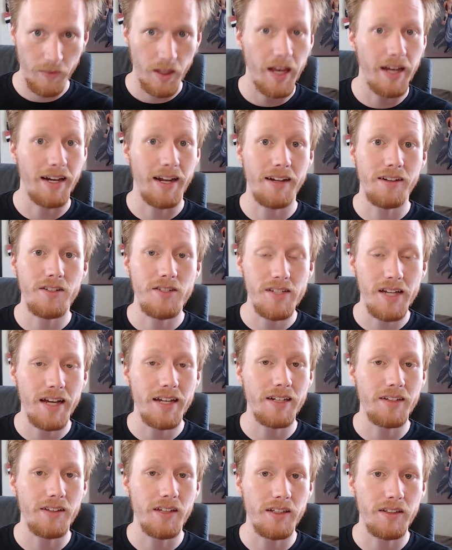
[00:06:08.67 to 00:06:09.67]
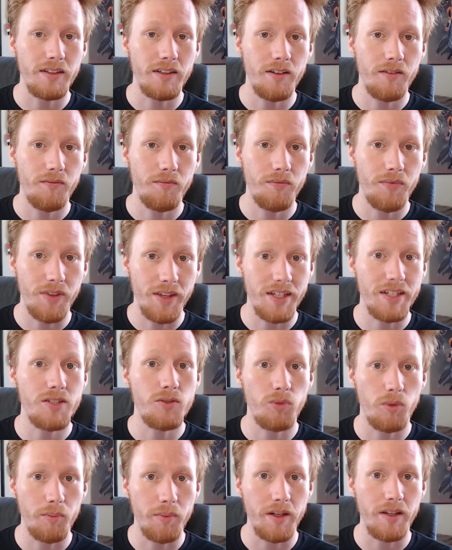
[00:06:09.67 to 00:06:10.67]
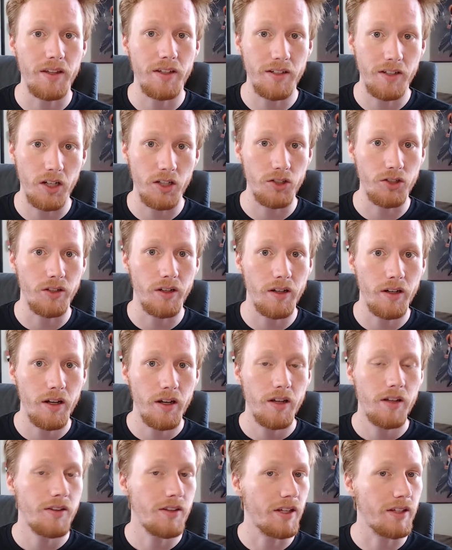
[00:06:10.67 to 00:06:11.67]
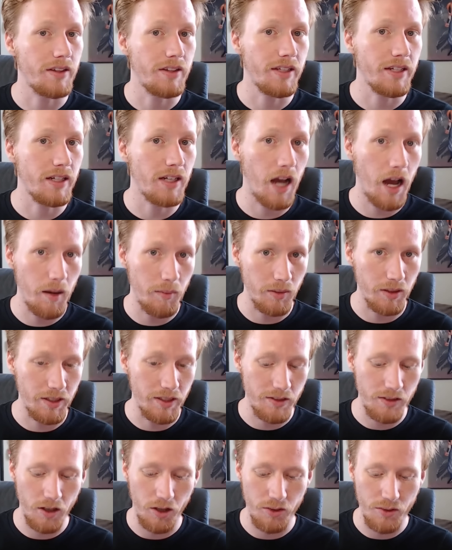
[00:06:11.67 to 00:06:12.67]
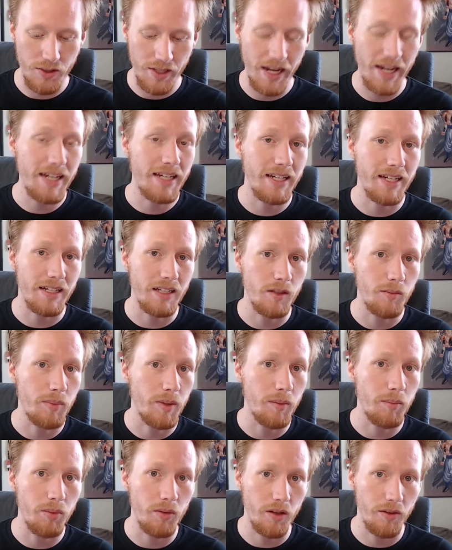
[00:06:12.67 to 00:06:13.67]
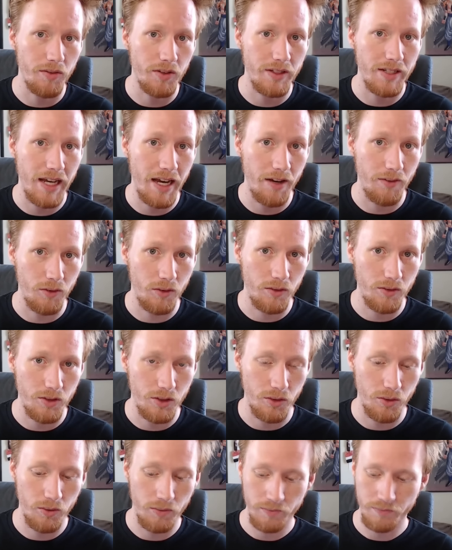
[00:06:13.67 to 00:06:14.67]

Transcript: and I decided that this would be the dungeon that the goblins are taking the people of the tavern to.